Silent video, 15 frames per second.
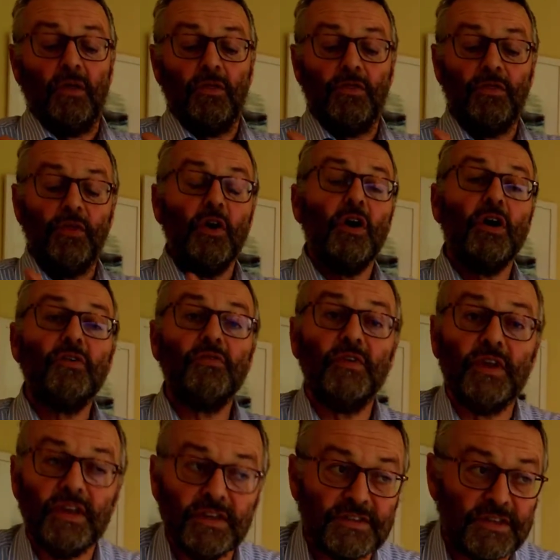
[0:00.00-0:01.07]
Third
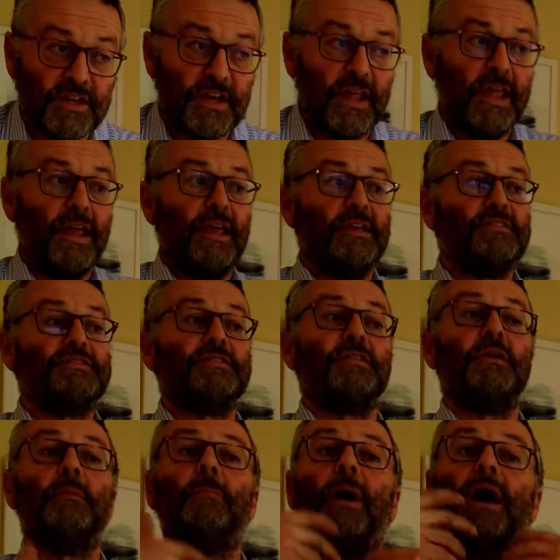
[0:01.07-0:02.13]
reason is
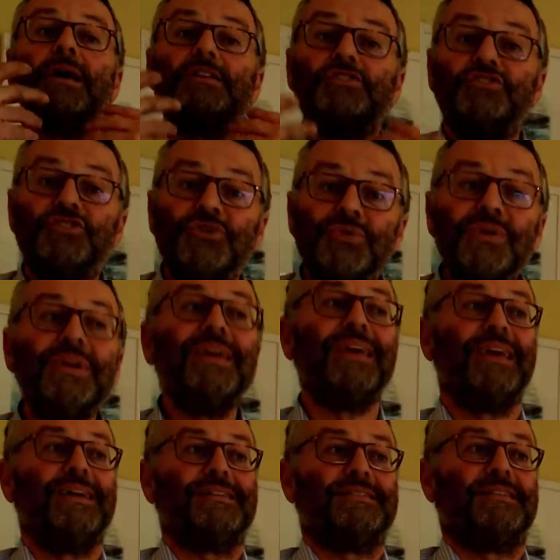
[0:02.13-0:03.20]
that by doing
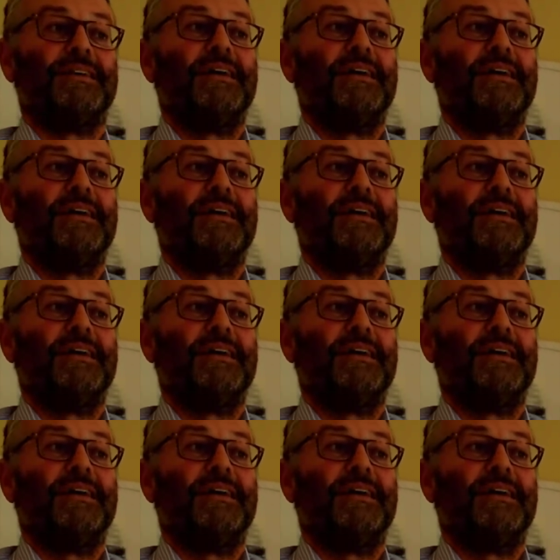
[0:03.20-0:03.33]
it